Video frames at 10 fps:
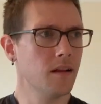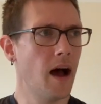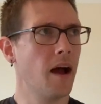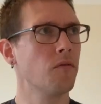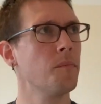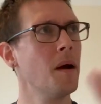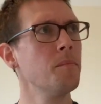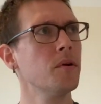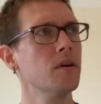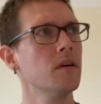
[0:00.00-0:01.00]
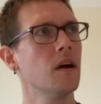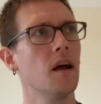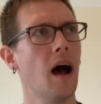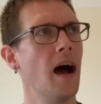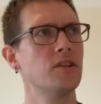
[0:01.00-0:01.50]
I remember
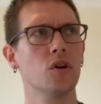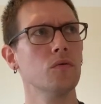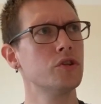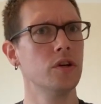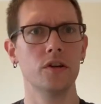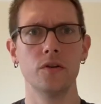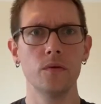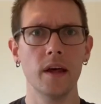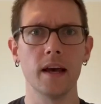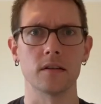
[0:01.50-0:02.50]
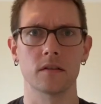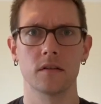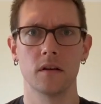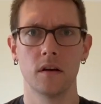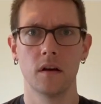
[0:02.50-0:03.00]
I told you to do this.